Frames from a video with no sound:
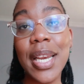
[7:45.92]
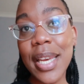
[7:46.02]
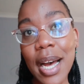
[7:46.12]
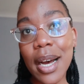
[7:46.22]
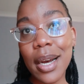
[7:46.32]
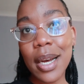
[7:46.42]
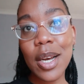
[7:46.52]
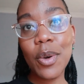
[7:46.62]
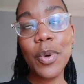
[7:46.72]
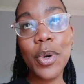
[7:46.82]

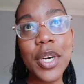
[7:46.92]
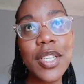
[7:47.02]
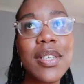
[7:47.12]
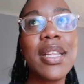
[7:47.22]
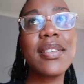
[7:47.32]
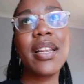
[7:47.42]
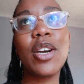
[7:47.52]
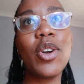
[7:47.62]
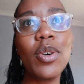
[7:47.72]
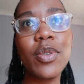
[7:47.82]
yeah, we're going to this
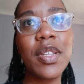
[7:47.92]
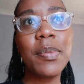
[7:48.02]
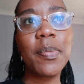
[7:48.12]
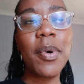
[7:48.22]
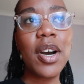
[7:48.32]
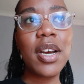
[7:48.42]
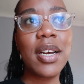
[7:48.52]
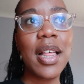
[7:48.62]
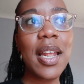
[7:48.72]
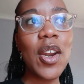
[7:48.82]
like a Narcos
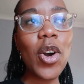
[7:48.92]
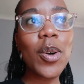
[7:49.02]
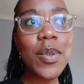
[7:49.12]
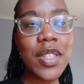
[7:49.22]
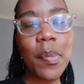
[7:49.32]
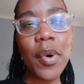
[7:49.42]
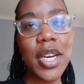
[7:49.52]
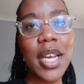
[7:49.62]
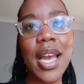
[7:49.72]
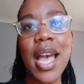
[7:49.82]
themed
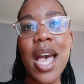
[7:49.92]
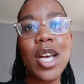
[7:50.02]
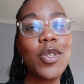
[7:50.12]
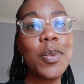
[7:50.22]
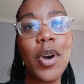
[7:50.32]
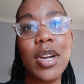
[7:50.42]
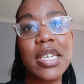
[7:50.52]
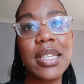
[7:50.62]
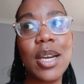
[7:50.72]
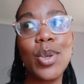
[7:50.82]
party. To be
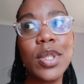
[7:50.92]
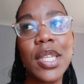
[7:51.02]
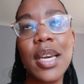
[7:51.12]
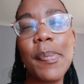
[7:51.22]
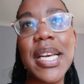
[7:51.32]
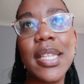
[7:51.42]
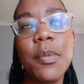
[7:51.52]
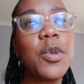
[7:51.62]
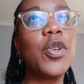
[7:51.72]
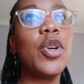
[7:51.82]
honest, I don't think my
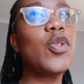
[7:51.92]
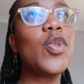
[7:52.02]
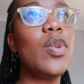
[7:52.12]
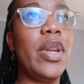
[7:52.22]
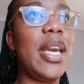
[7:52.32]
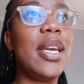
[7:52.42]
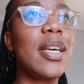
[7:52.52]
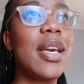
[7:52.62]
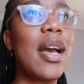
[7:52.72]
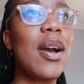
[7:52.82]
theme was going to
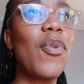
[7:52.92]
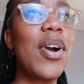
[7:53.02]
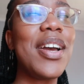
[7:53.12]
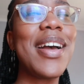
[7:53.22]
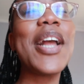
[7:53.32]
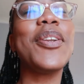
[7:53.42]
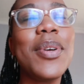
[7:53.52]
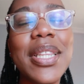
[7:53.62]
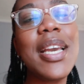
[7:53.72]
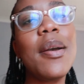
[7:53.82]
like, I
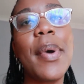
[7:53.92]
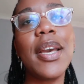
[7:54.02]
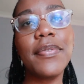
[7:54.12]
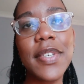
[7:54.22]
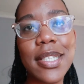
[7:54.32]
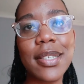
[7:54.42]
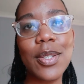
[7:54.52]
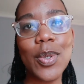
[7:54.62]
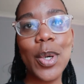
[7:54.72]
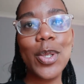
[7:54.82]
don't think my fit
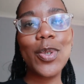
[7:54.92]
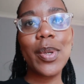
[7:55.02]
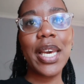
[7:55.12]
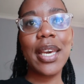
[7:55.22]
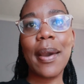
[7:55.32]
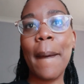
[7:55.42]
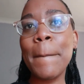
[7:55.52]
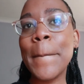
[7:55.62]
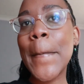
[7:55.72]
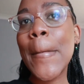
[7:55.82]
is going to like
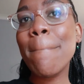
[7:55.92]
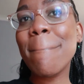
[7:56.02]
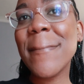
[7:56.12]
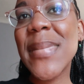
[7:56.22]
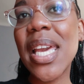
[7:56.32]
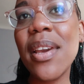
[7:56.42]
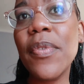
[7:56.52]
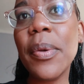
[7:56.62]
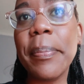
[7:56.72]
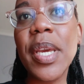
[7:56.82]

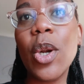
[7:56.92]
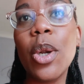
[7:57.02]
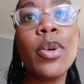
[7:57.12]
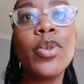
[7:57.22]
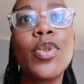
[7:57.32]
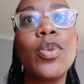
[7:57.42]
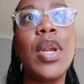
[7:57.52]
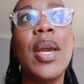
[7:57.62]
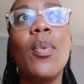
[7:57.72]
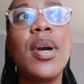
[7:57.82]
even be close to
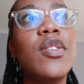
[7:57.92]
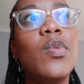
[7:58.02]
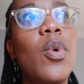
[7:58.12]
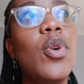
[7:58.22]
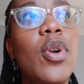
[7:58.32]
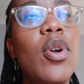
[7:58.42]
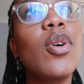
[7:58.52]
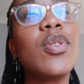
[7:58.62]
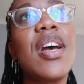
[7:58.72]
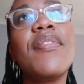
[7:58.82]
like what is worn on
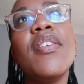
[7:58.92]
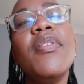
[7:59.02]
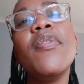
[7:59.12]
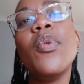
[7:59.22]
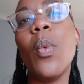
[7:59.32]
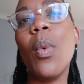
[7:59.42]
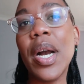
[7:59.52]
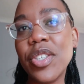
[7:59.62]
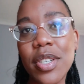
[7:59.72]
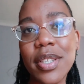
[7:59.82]
Narcos. I've never even
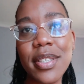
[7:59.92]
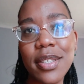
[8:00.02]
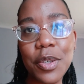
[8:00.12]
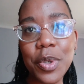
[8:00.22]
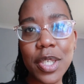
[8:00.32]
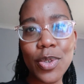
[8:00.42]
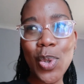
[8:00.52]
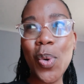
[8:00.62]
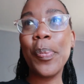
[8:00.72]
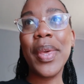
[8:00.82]
watched the series to